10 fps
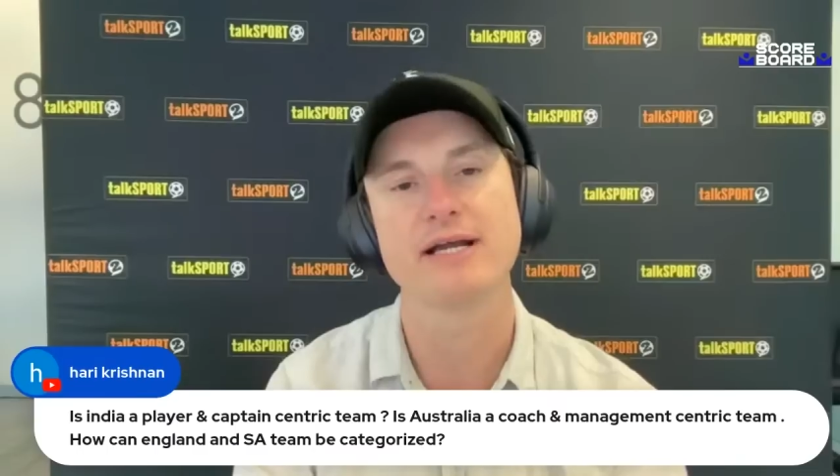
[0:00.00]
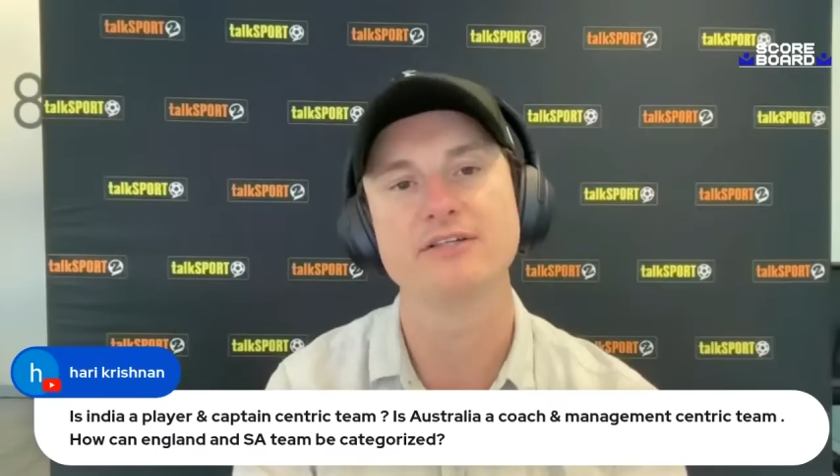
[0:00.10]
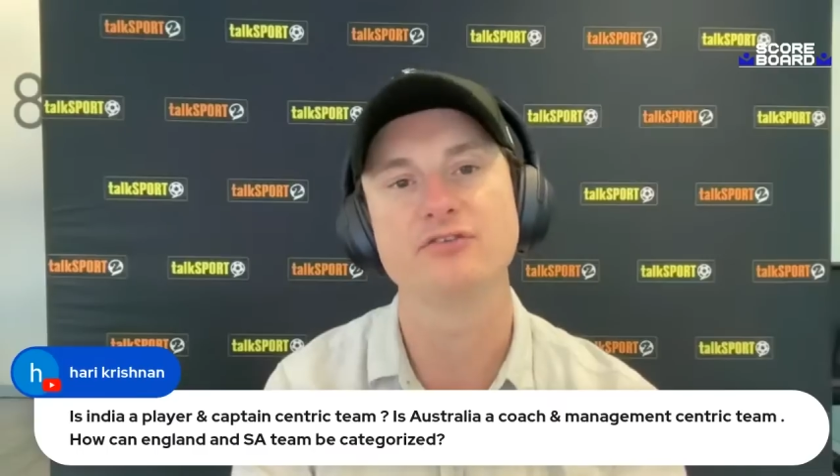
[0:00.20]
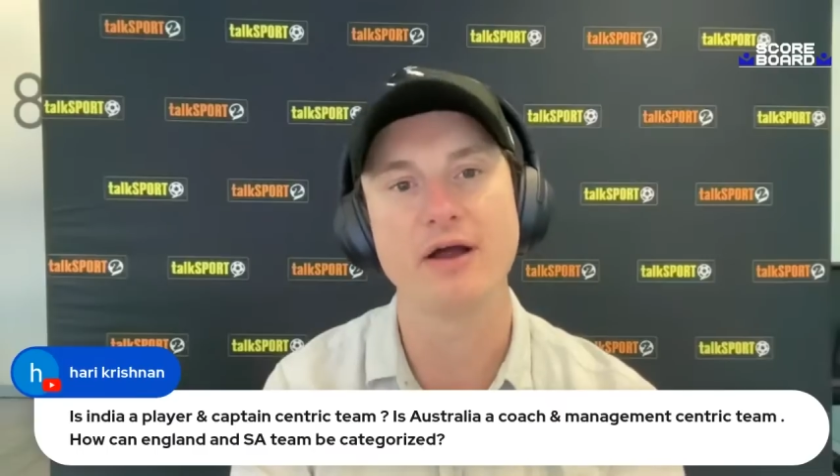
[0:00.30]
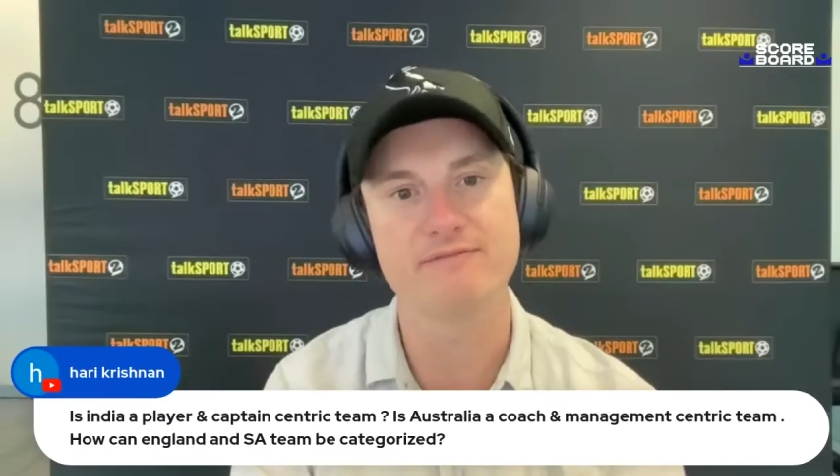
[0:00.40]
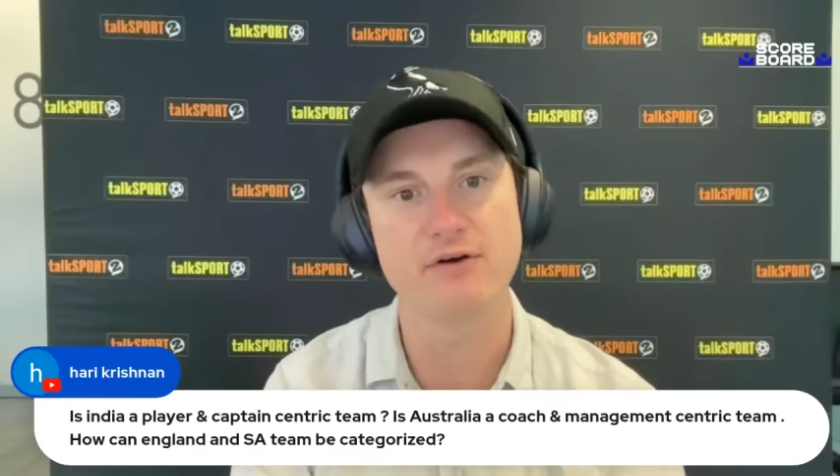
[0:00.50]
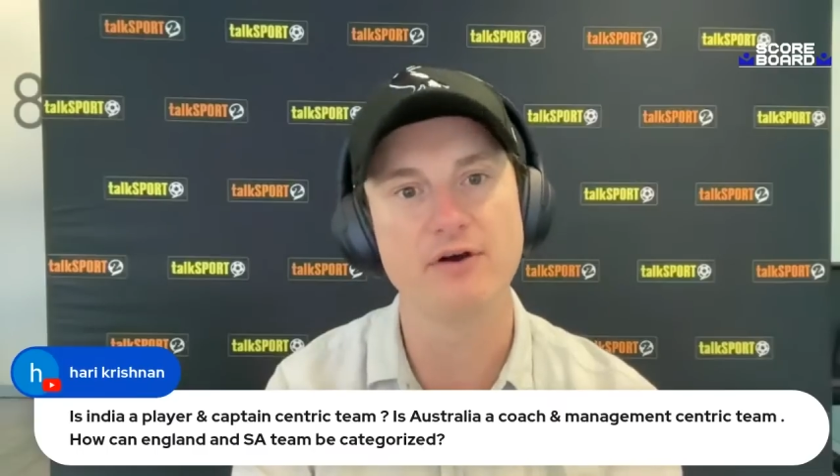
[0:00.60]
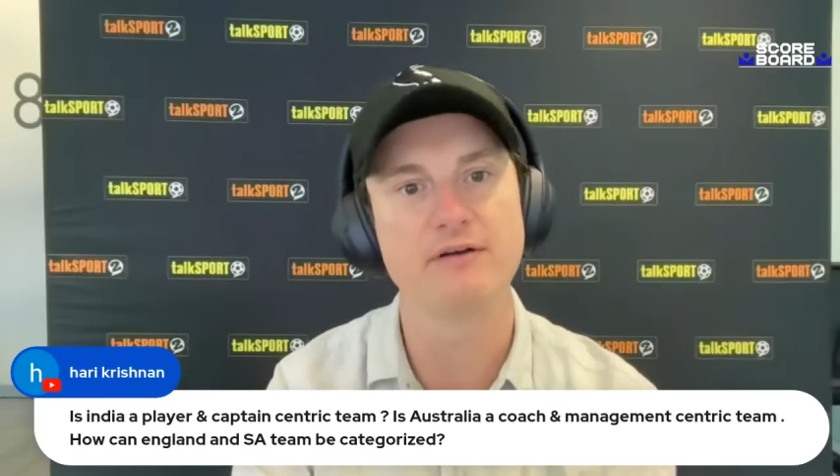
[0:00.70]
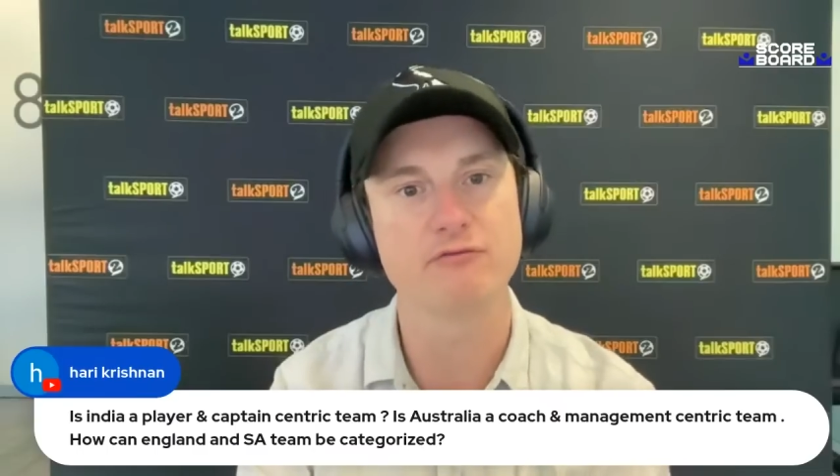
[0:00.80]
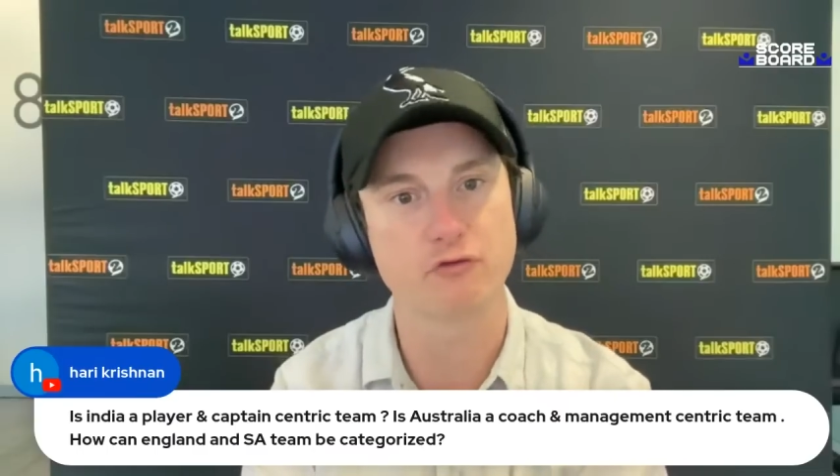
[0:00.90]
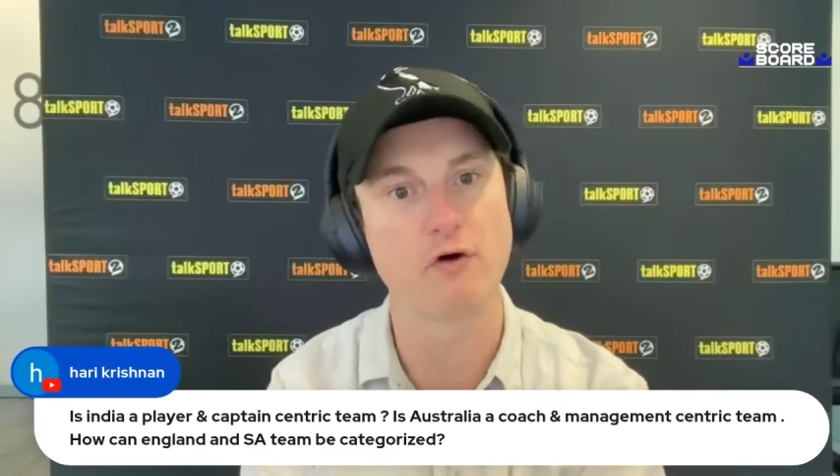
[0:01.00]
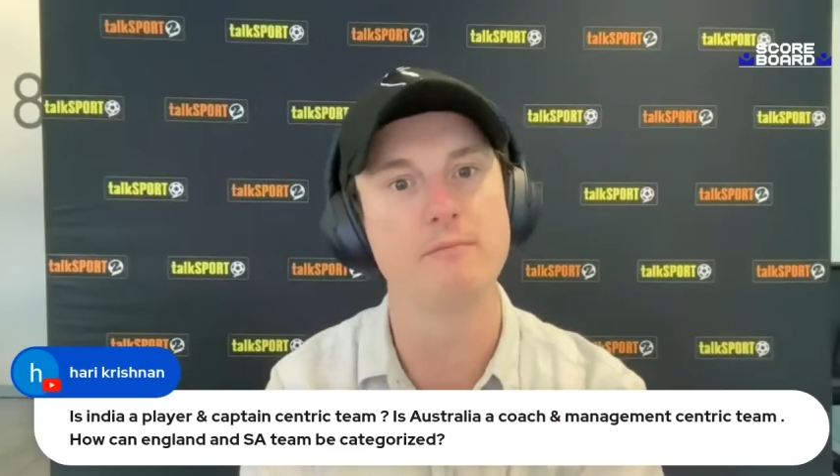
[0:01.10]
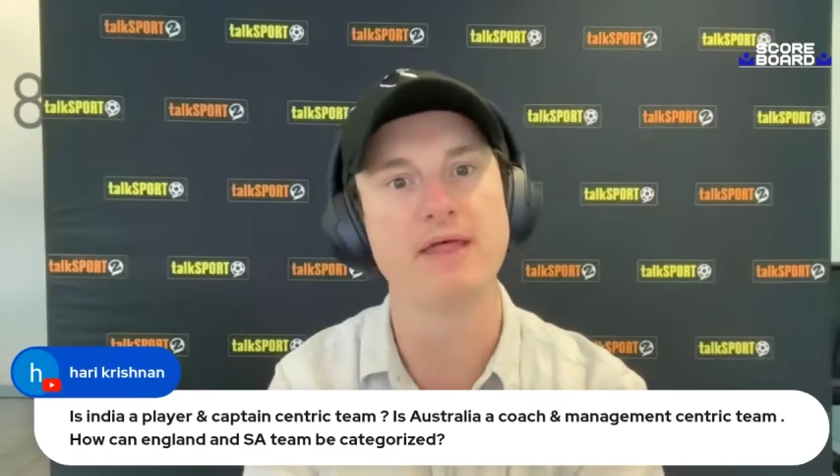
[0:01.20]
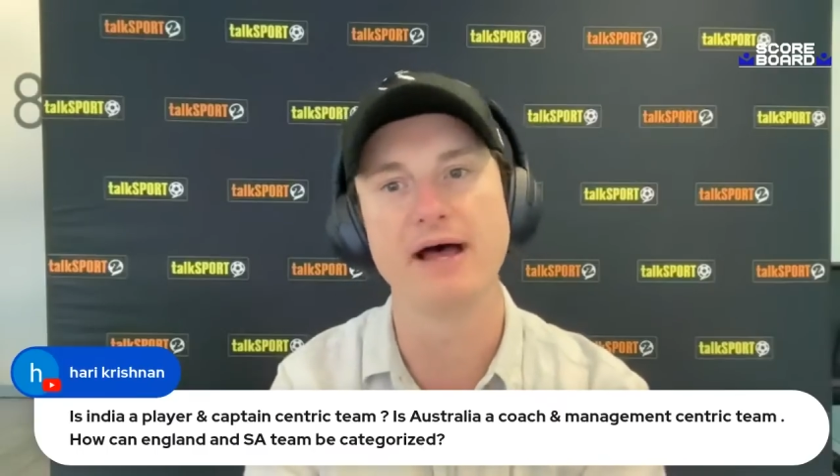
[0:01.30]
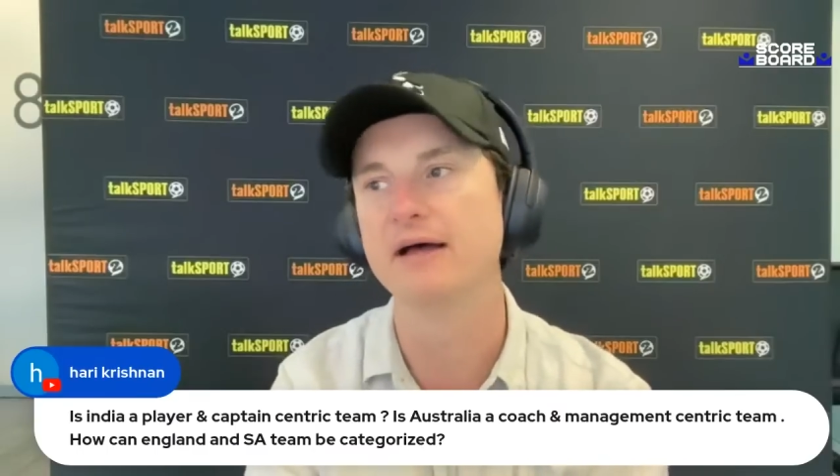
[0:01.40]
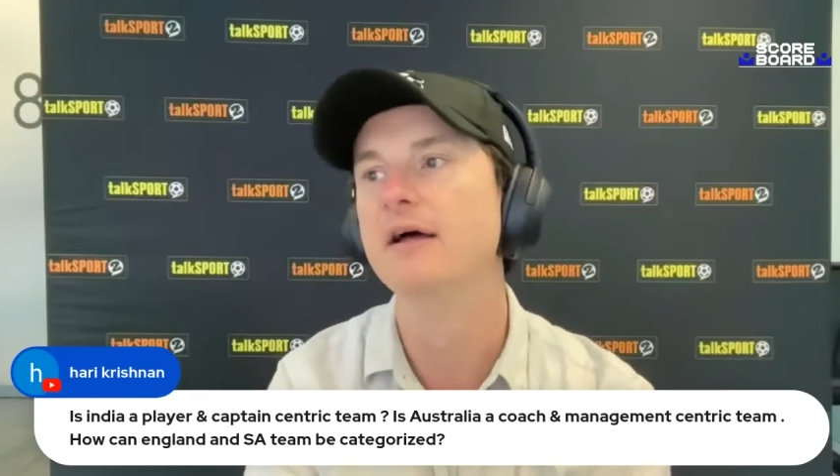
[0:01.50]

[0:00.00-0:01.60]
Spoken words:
divert from that?